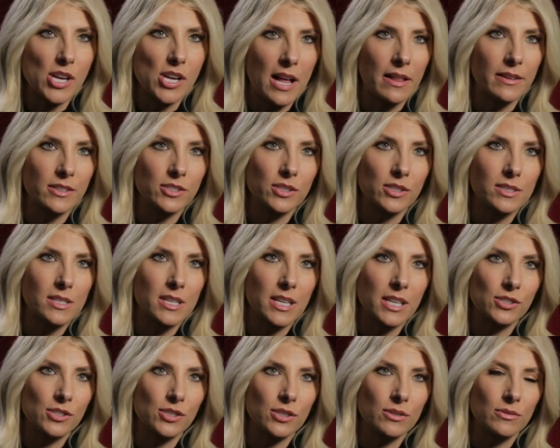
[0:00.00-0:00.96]
challenges and
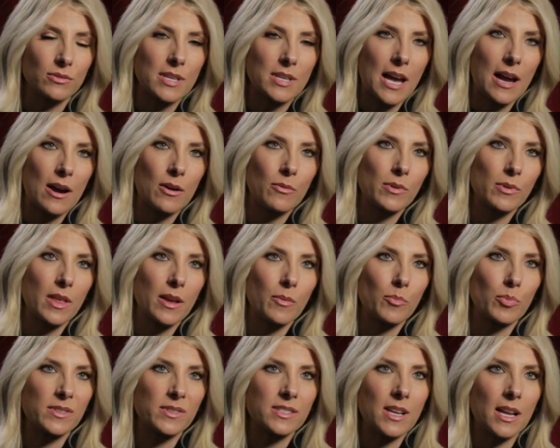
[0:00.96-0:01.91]
issues, how were they
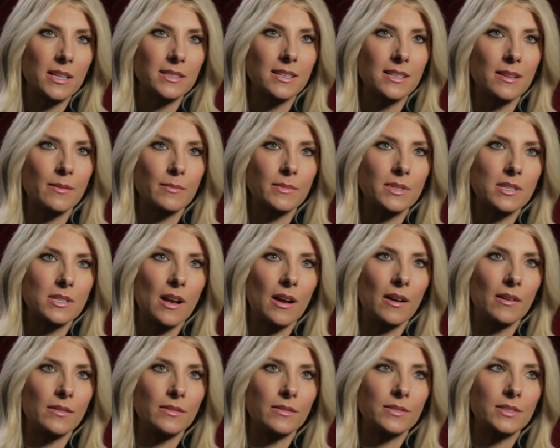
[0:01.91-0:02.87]
presenting
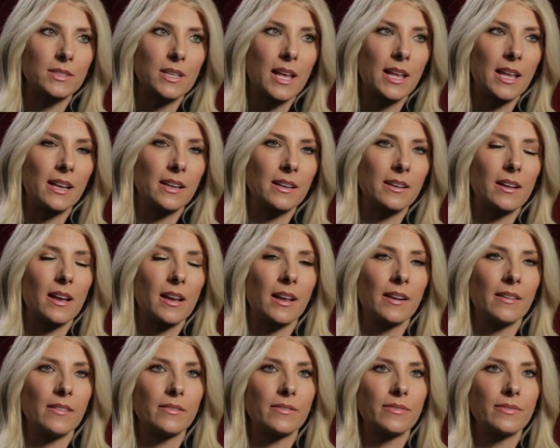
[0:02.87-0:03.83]
themselves and kind
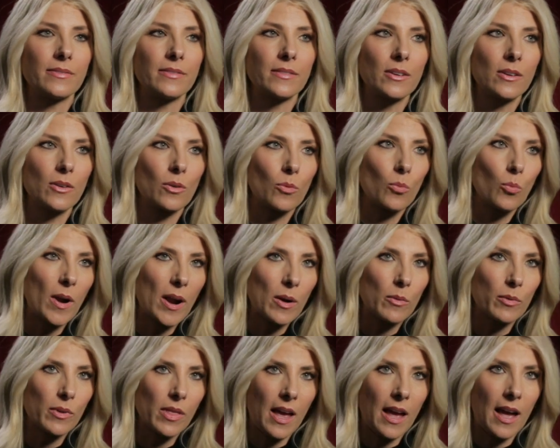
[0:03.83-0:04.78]
of where were
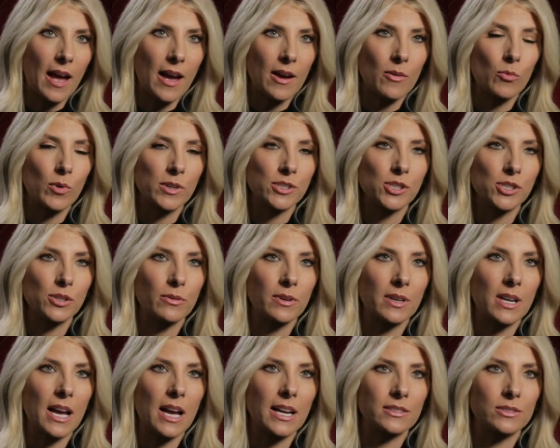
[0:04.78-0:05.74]
they at once you were in
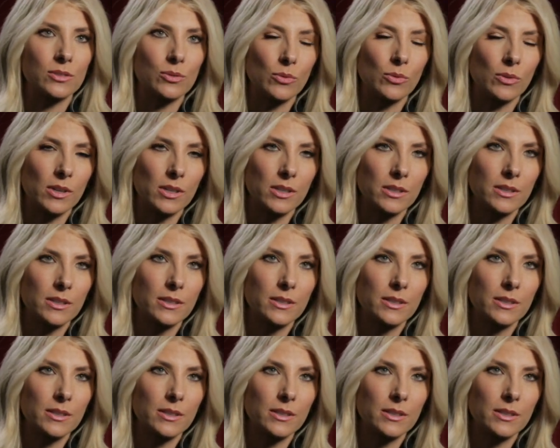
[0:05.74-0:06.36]
high school?